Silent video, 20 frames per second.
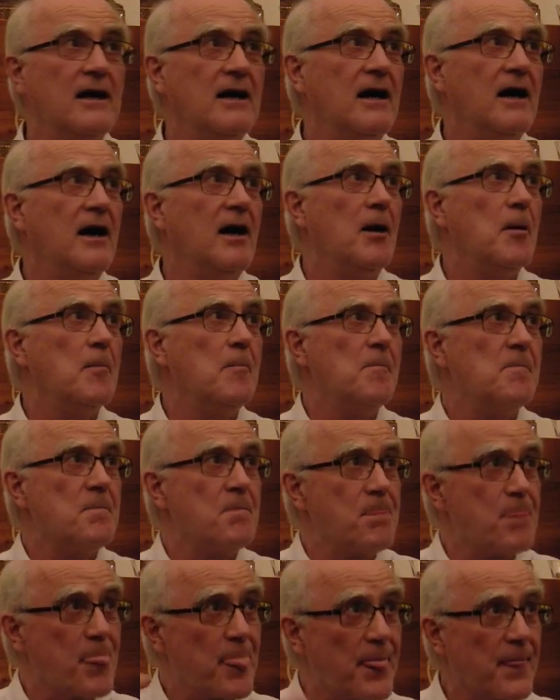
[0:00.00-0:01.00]

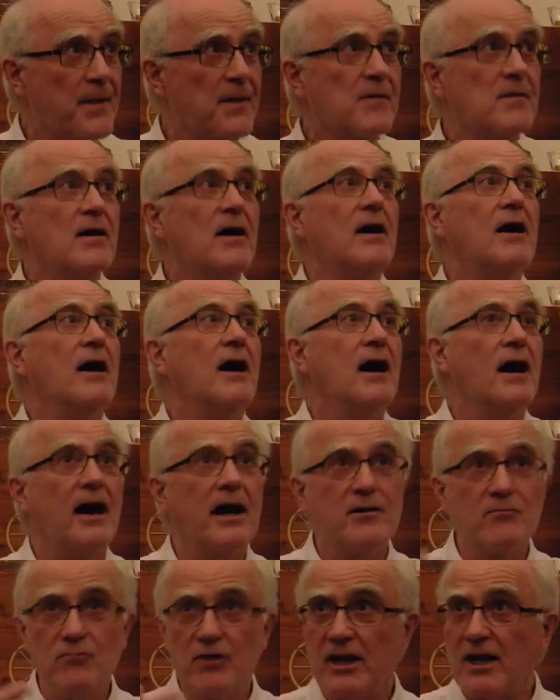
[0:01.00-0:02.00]
I
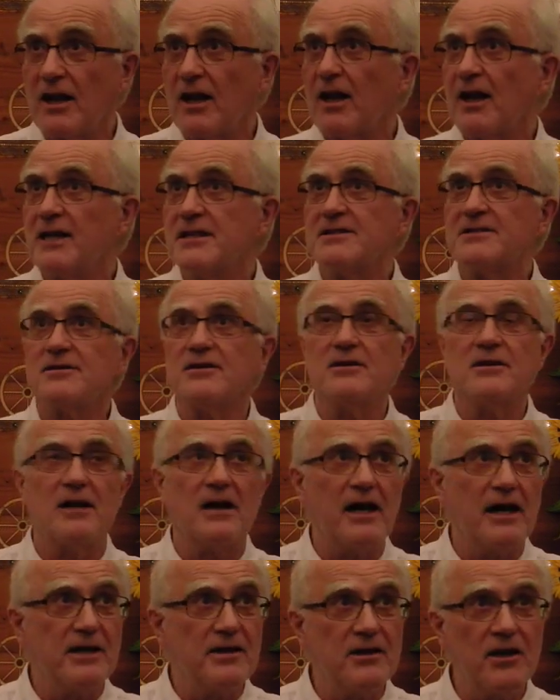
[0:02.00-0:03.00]
realized that
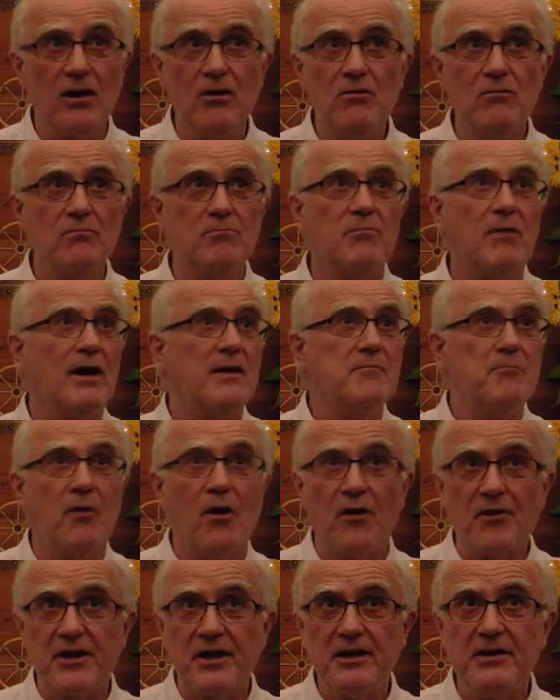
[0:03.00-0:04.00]
my
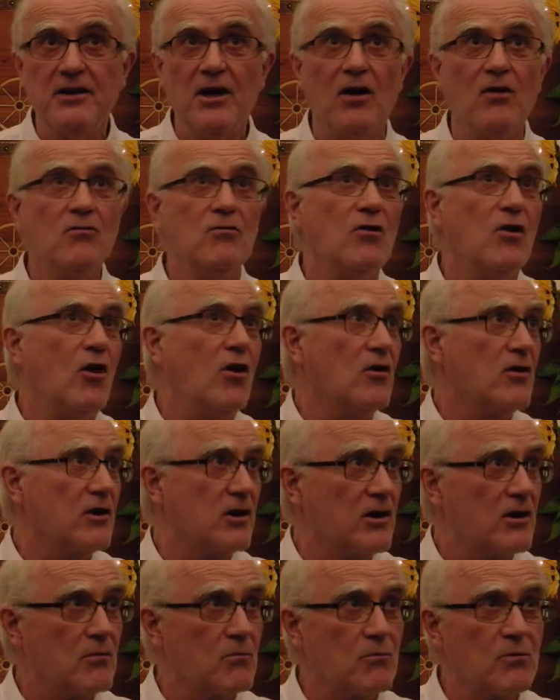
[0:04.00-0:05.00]
body no
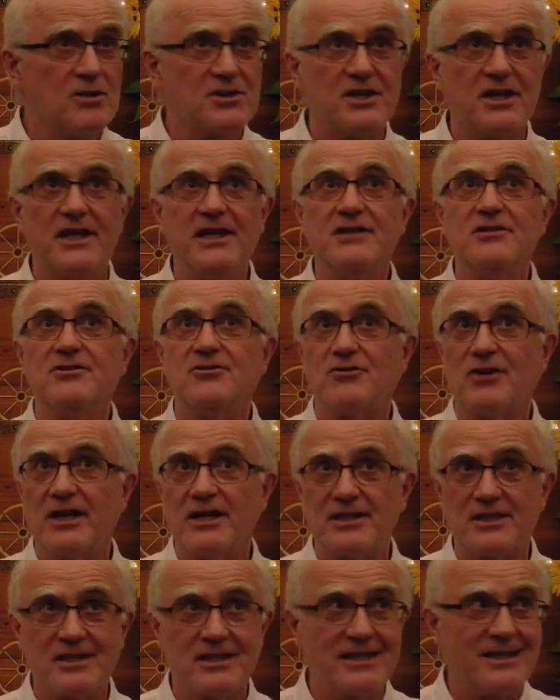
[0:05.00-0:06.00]
longer was
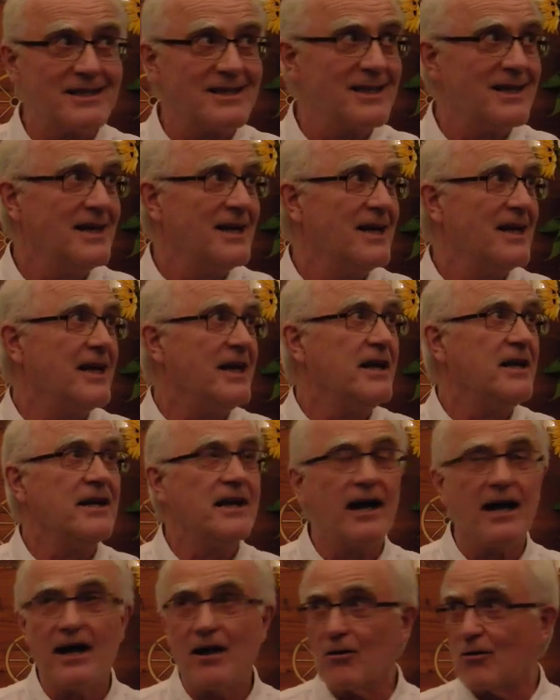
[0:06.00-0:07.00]
interested in
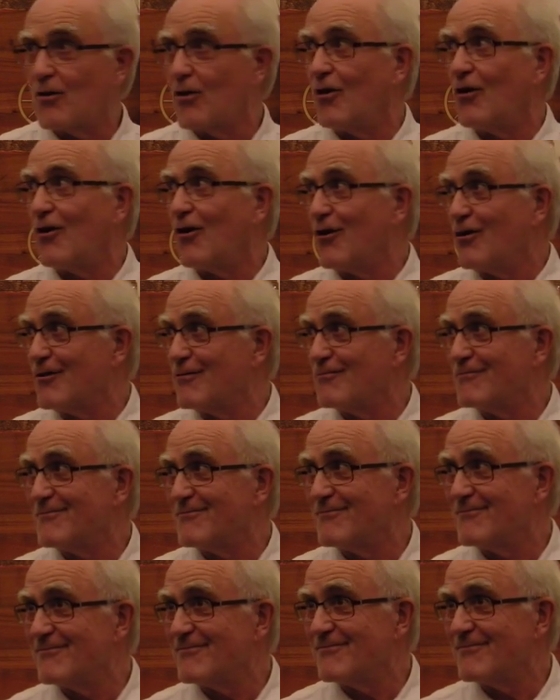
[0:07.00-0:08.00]
alcohol.
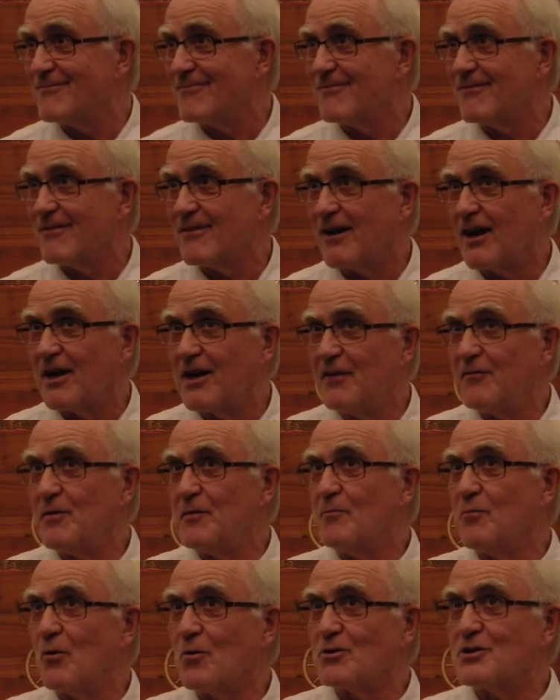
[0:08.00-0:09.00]
I live in
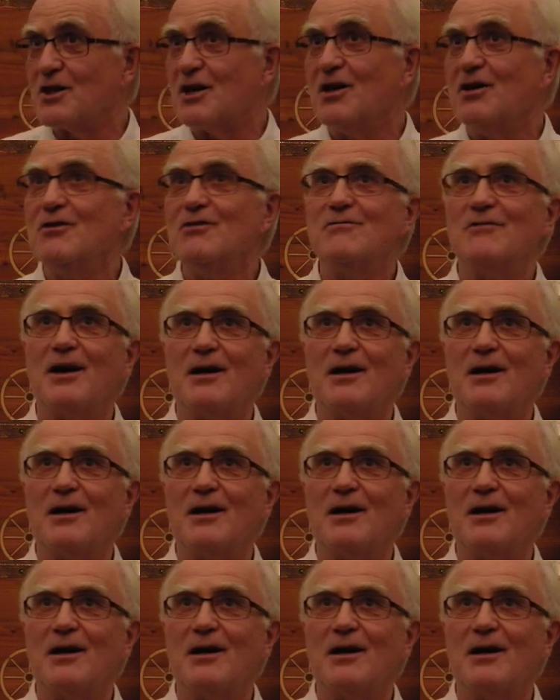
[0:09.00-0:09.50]
Bordeaux.